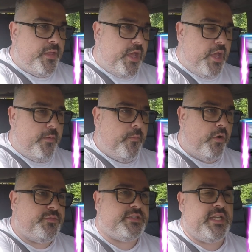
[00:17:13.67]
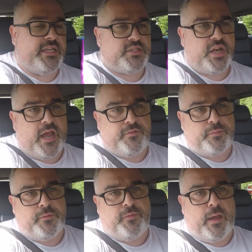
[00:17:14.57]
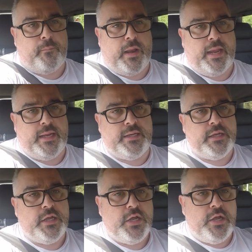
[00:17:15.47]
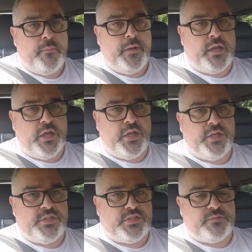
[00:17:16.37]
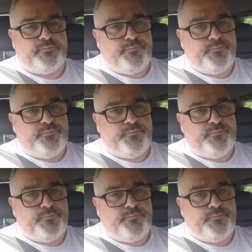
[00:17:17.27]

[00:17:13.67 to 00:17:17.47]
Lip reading: Obviously it's going to have to be flat plane because